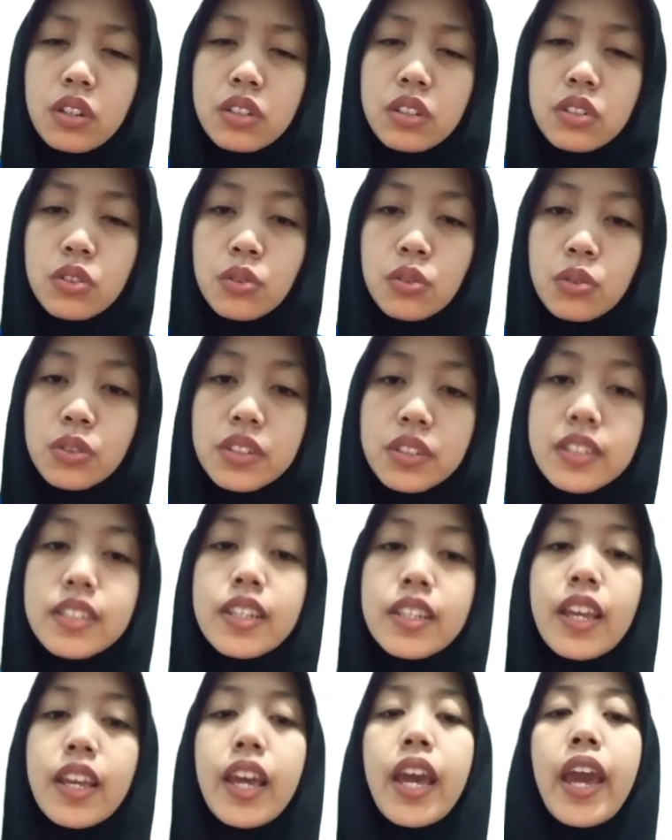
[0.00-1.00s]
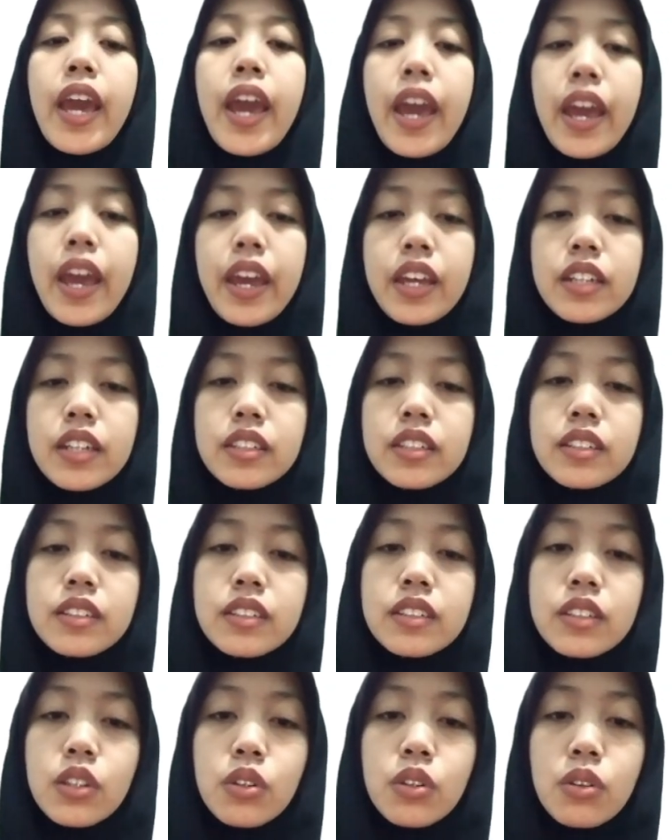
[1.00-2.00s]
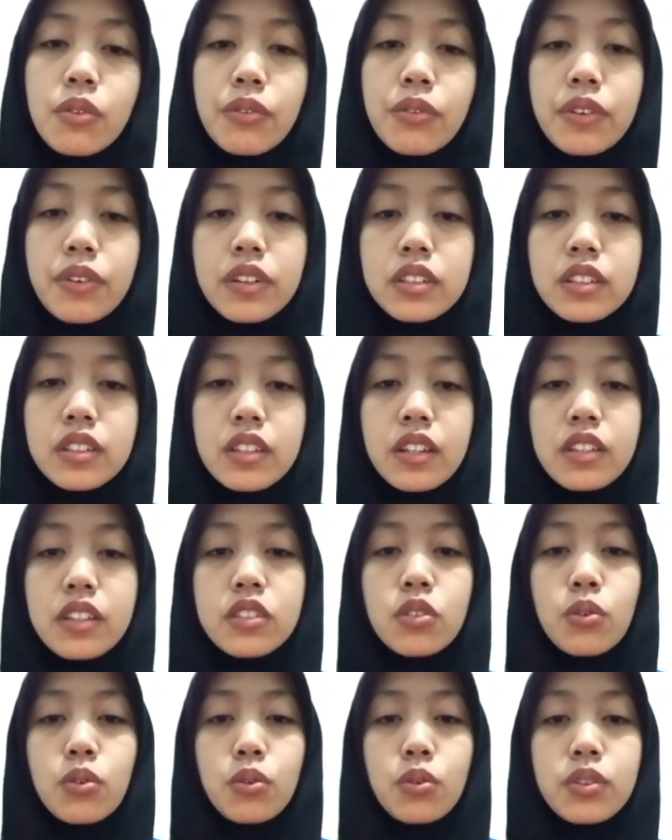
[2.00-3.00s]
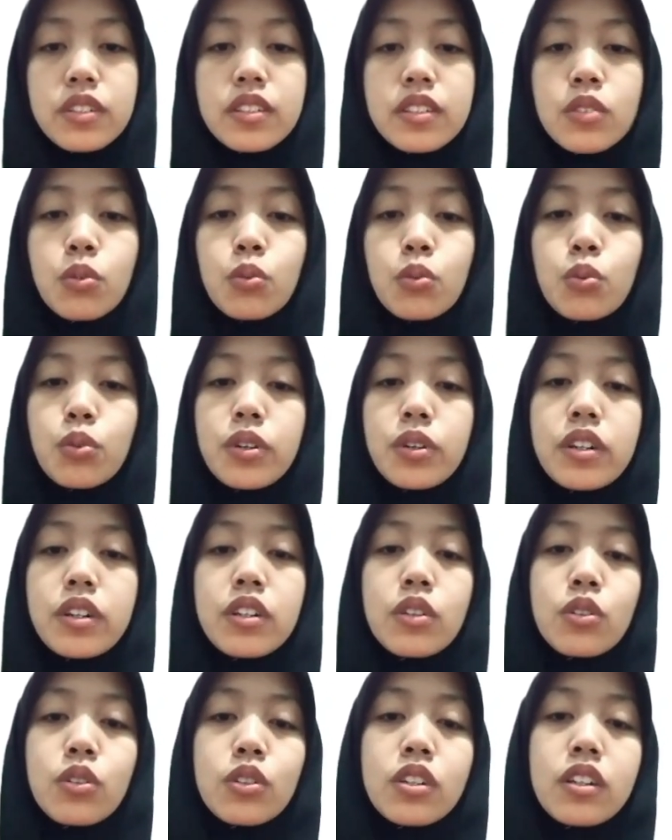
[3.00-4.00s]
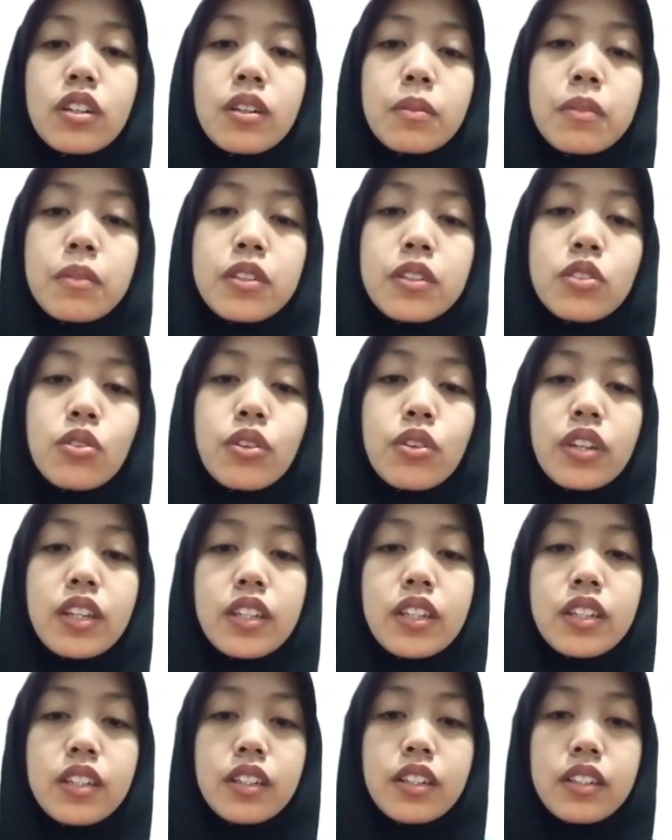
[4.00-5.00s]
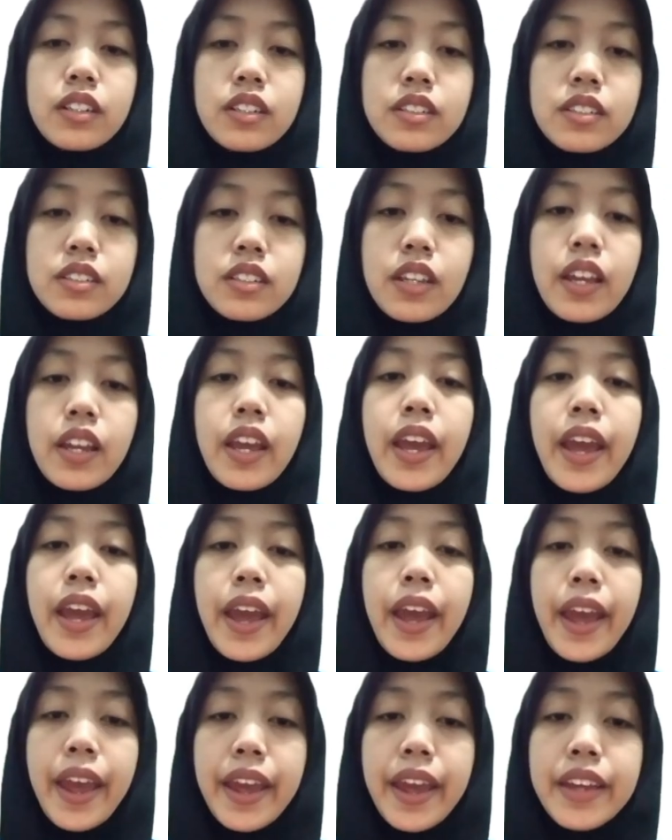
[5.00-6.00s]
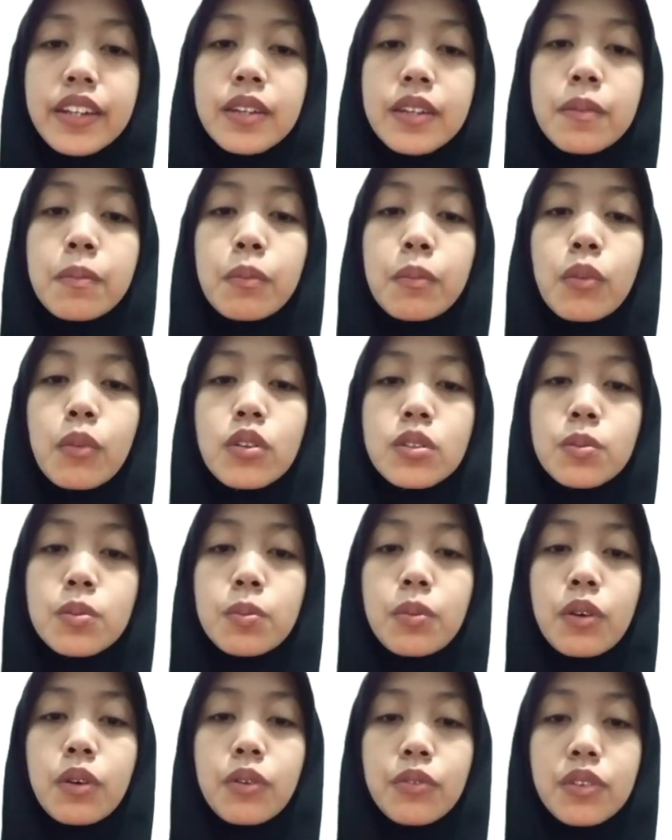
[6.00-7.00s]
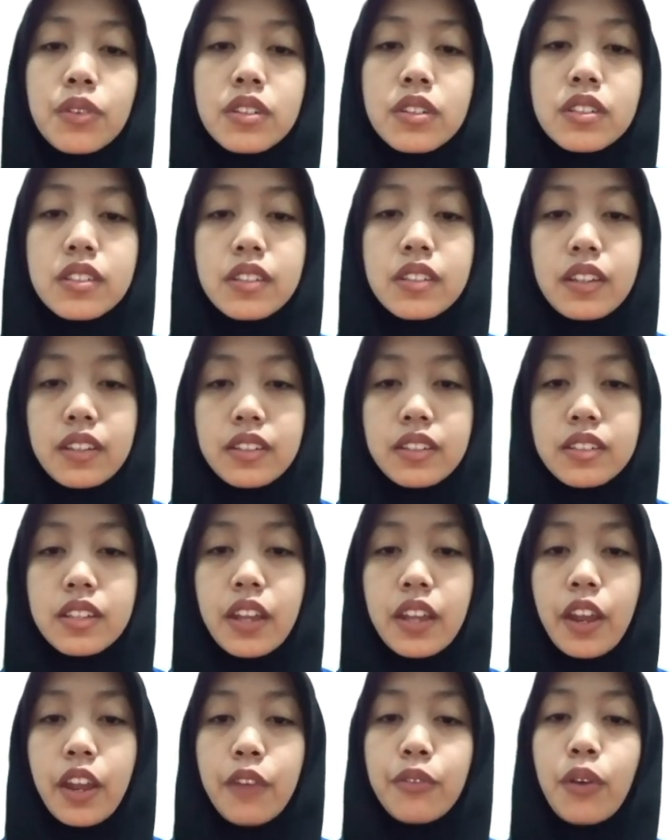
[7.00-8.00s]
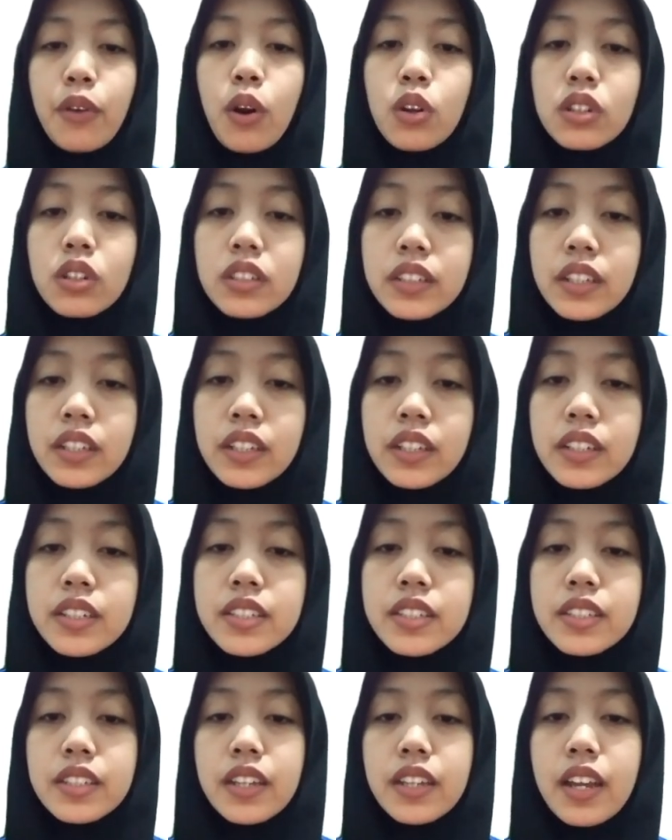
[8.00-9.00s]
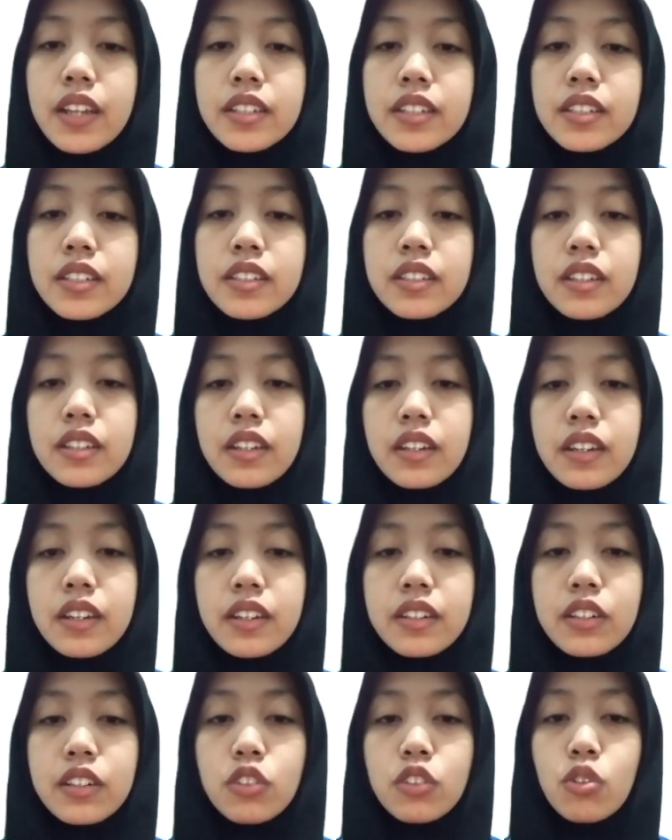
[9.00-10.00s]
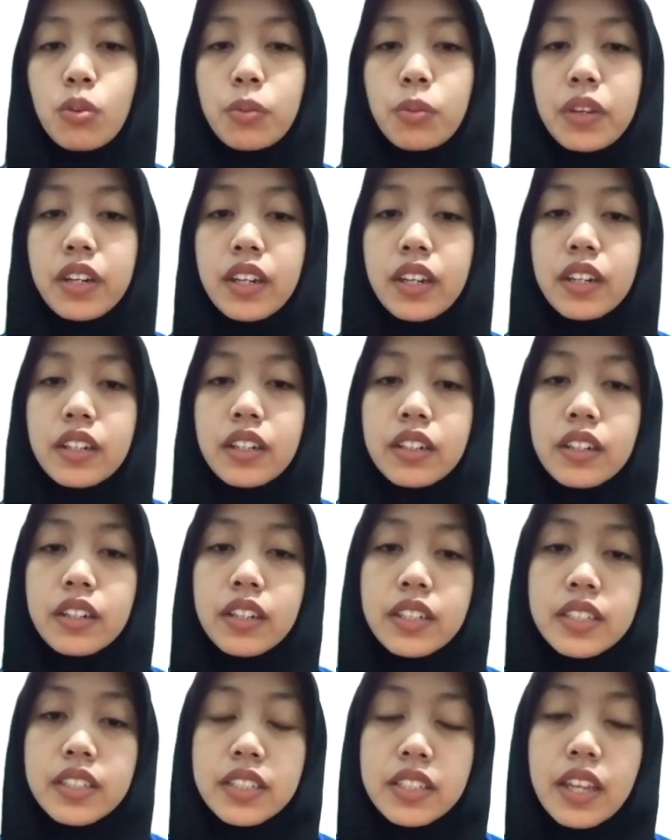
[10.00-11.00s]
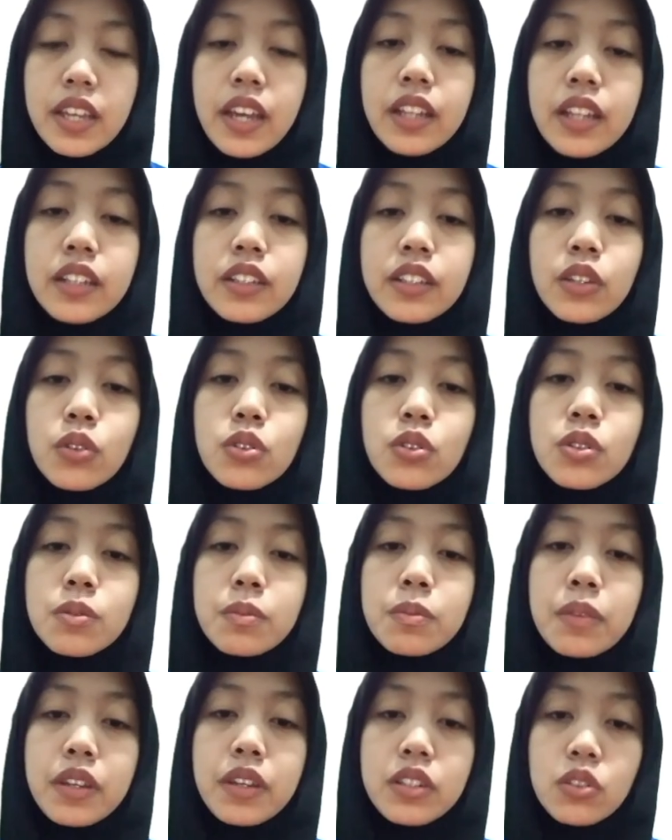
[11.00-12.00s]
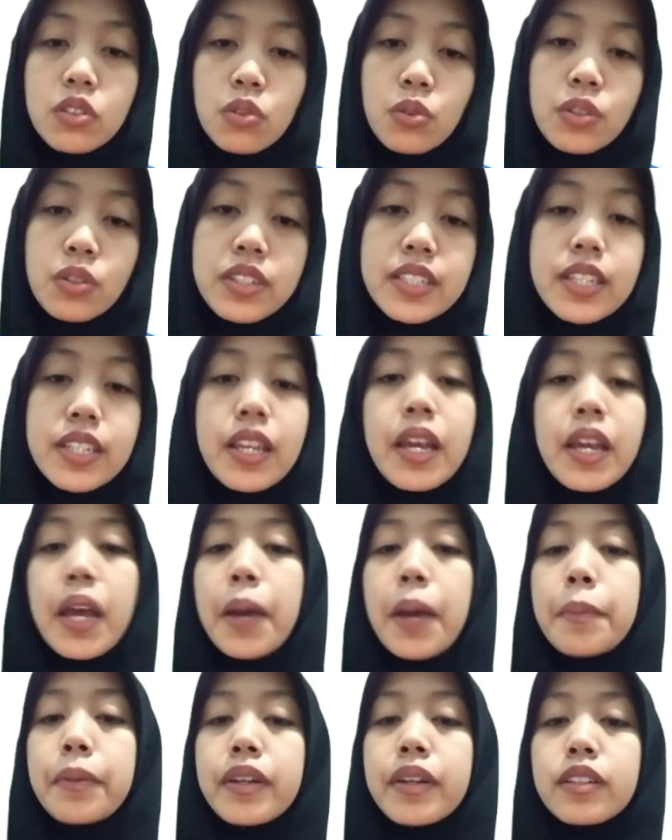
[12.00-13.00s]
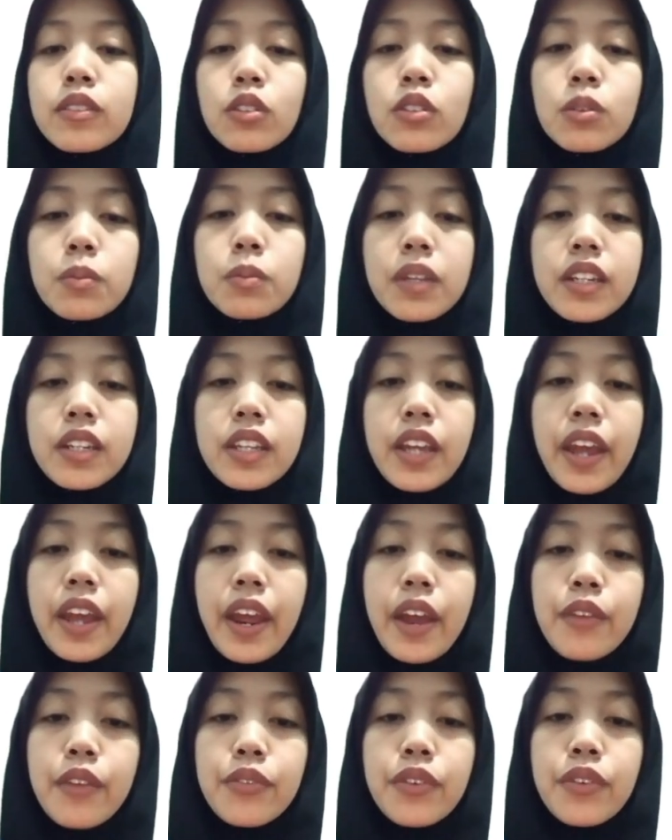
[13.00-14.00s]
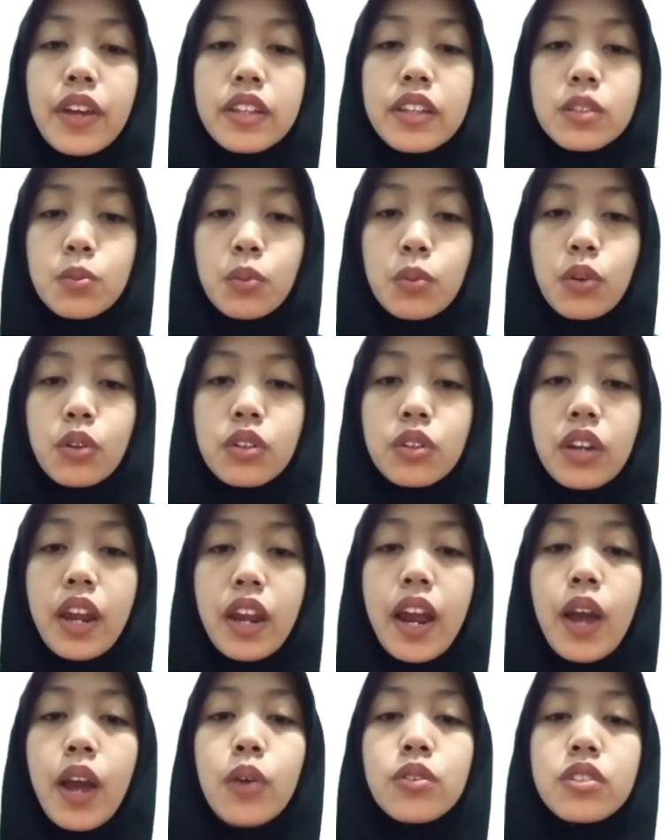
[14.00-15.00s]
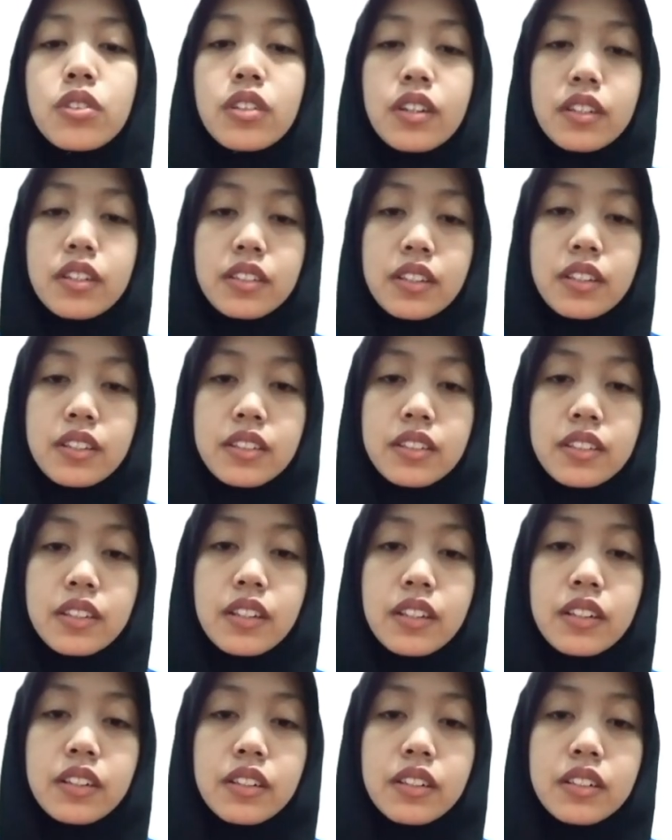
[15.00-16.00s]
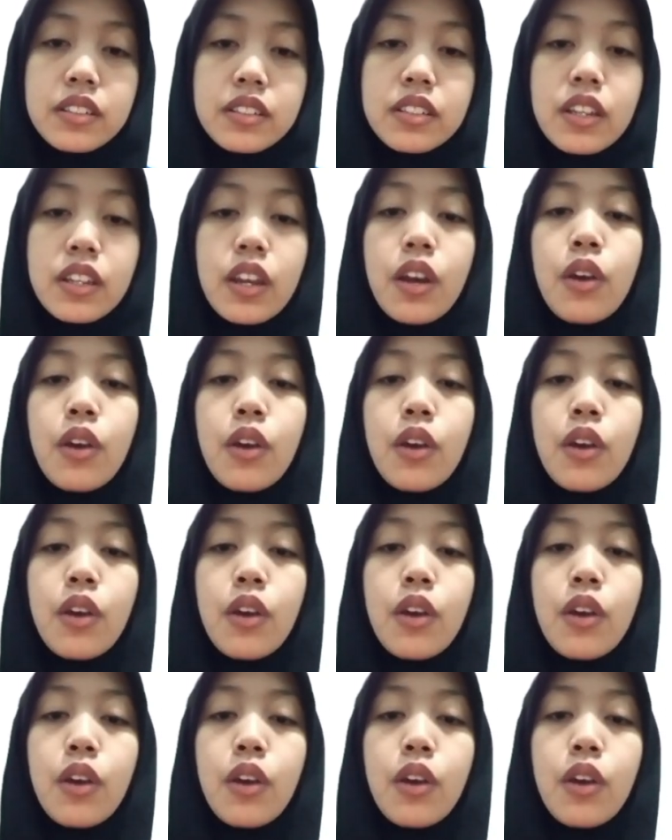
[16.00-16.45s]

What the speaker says: students, and university students who were not majoring in English. And most previous studies have only discussed the dominant learning style used by students, but not many have explored how Generation Z learns